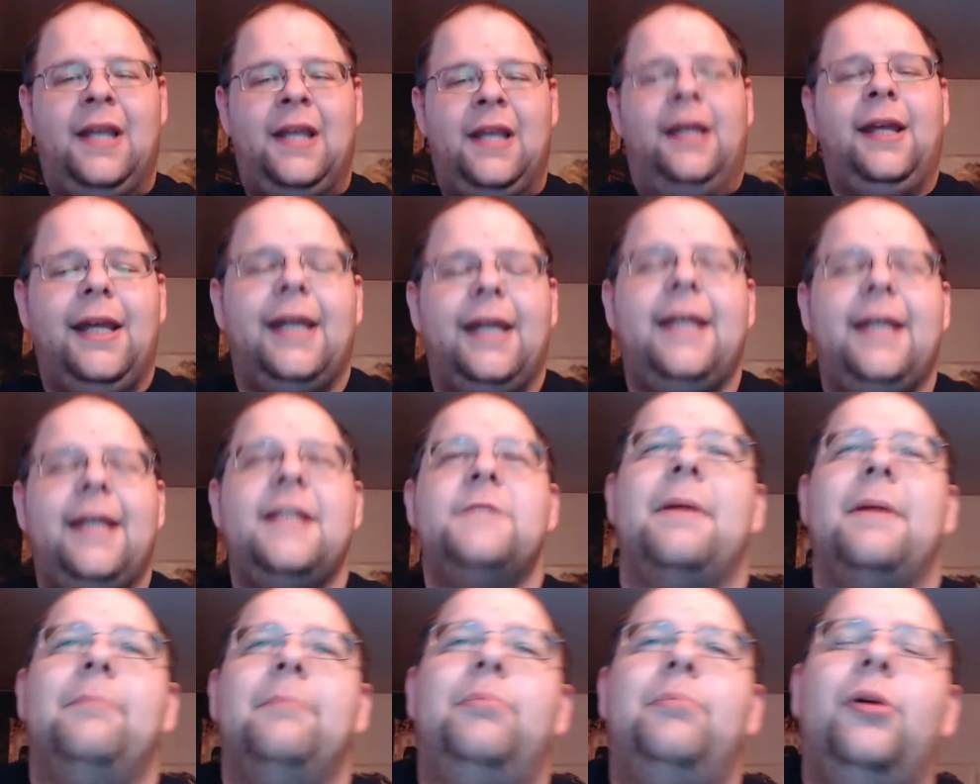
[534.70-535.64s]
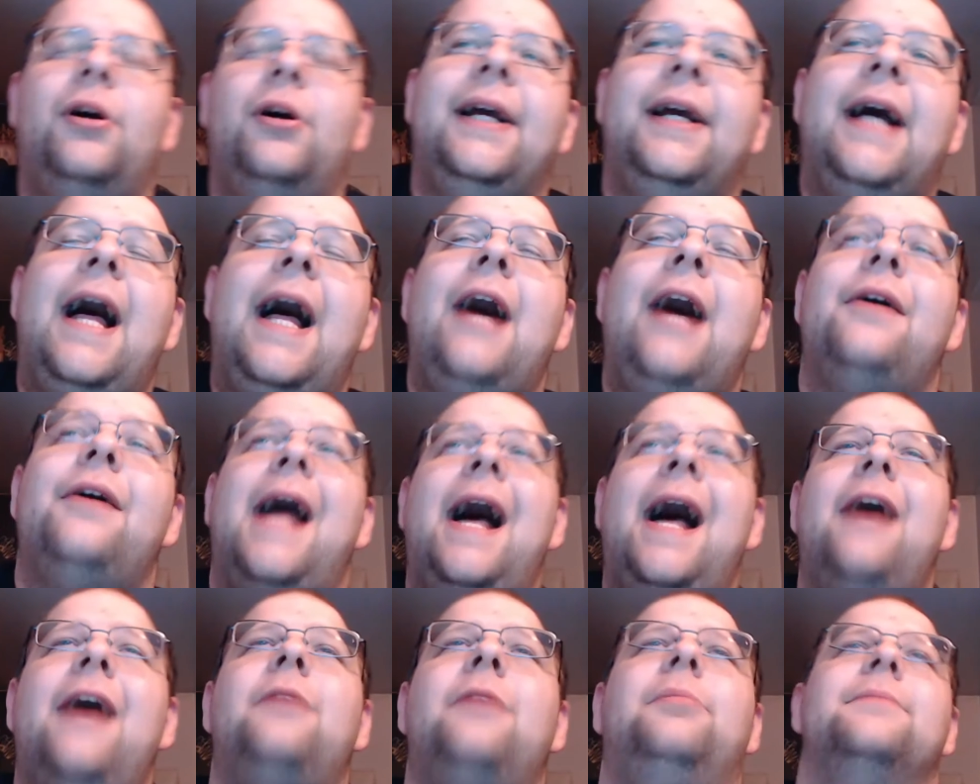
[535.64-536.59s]
he's been putting out
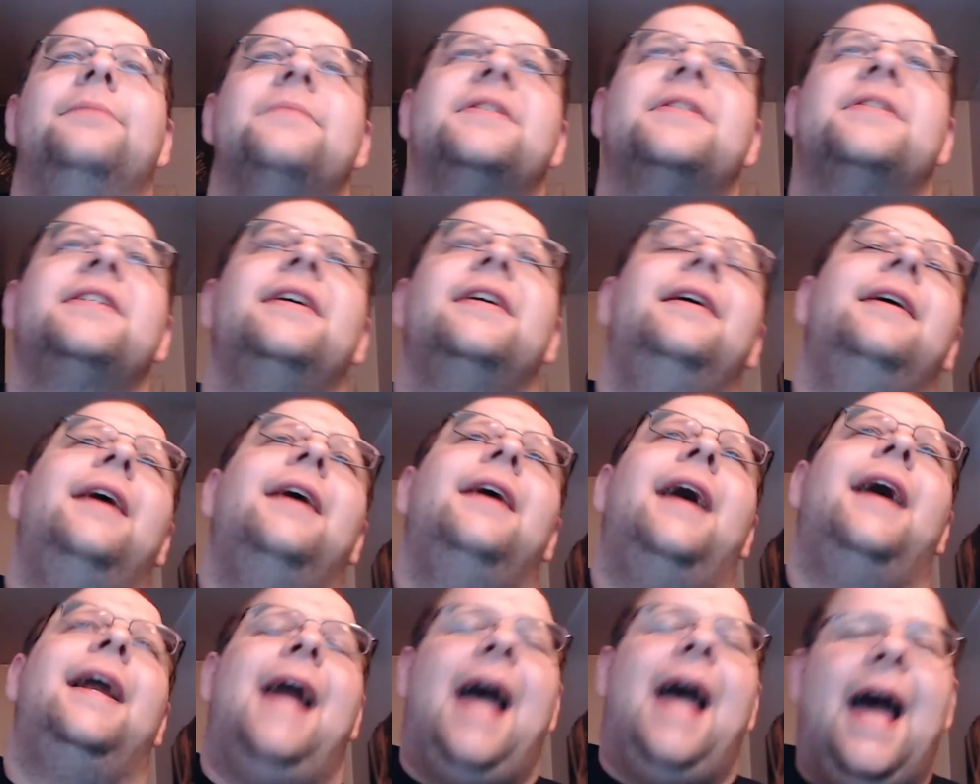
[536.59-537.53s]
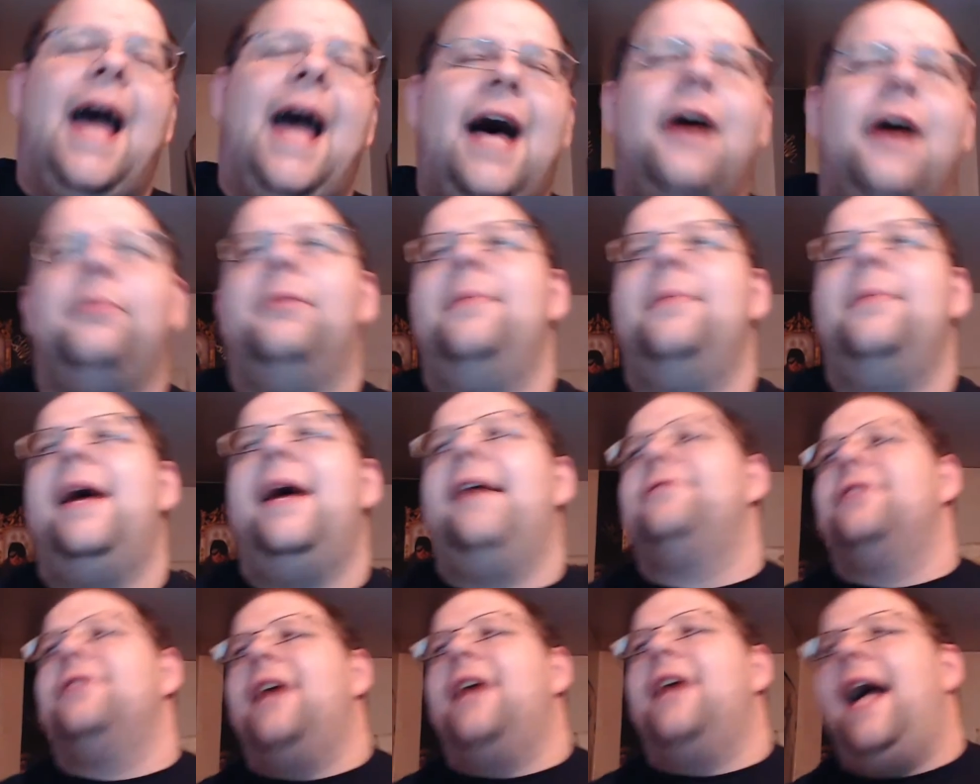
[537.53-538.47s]
albums, and album
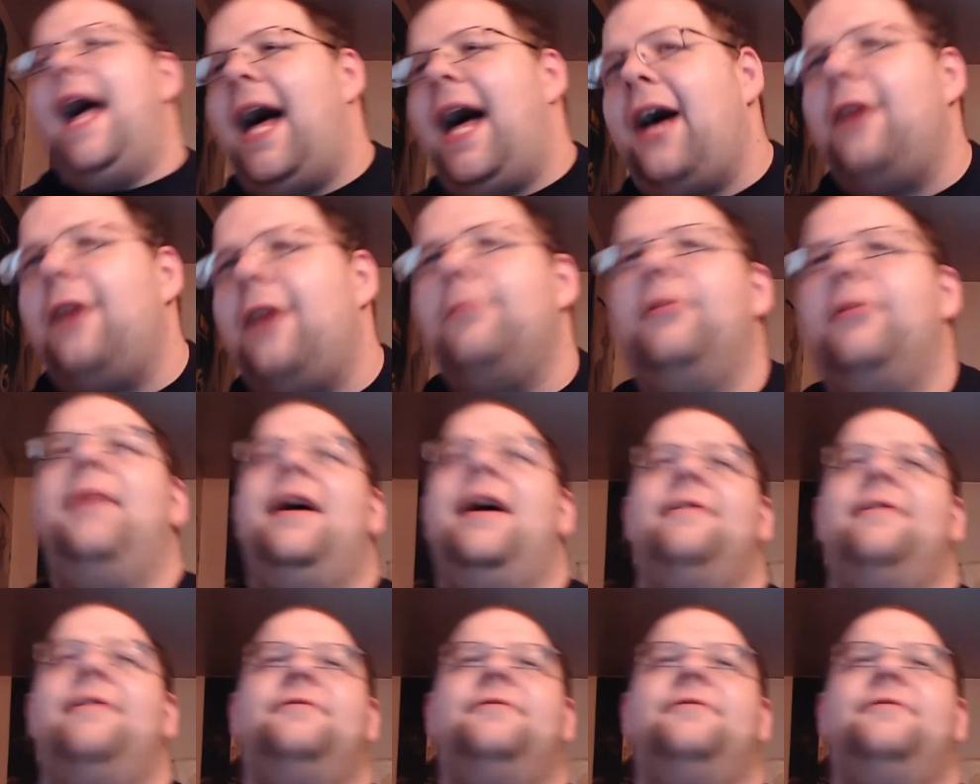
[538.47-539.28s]
after album after